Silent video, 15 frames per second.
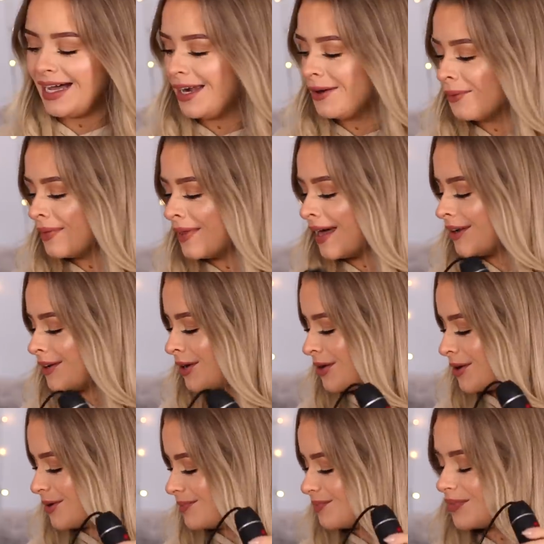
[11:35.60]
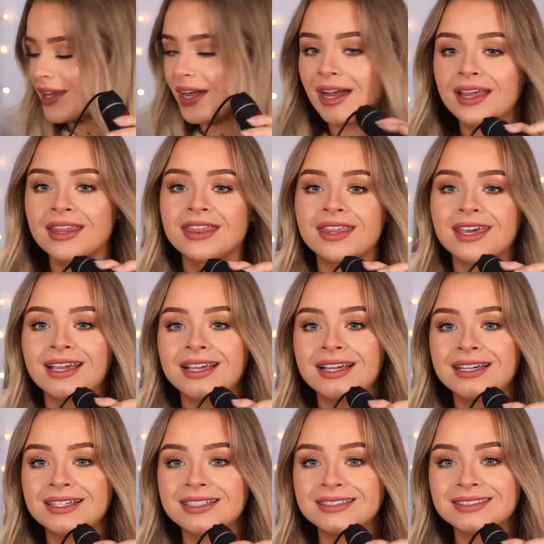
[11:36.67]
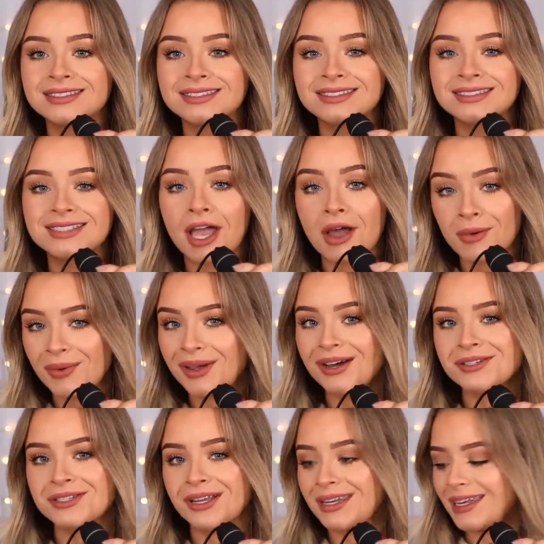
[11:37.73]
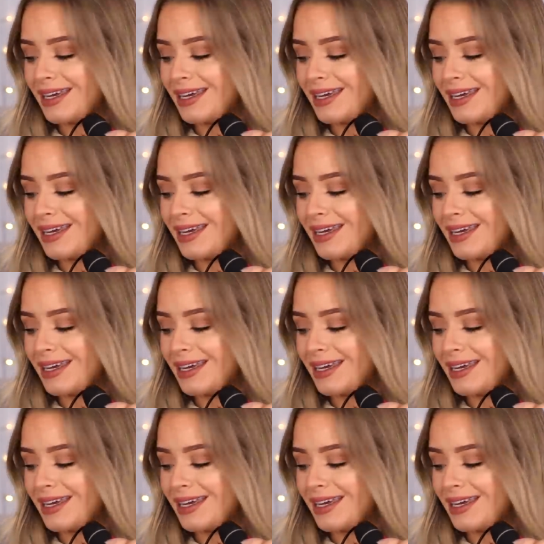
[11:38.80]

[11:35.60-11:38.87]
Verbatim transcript: And on that note, I think we are done